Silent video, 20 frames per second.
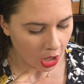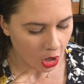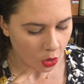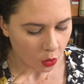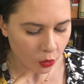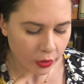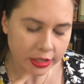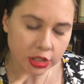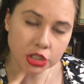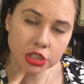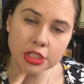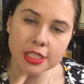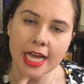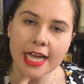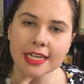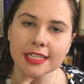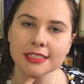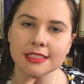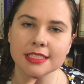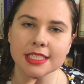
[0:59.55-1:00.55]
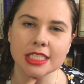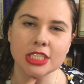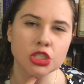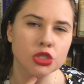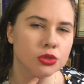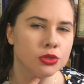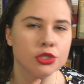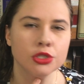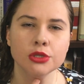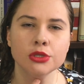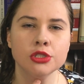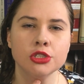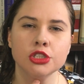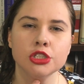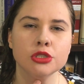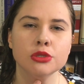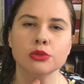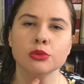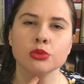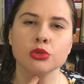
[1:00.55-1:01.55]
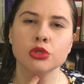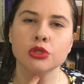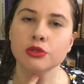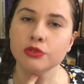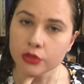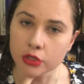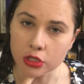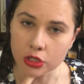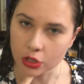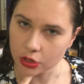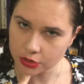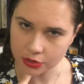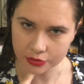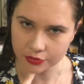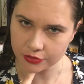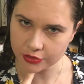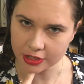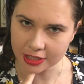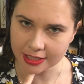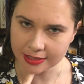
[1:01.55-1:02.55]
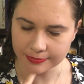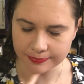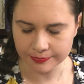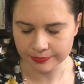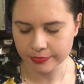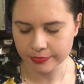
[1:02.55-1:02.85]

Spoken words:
Which text introduced you to philosophy?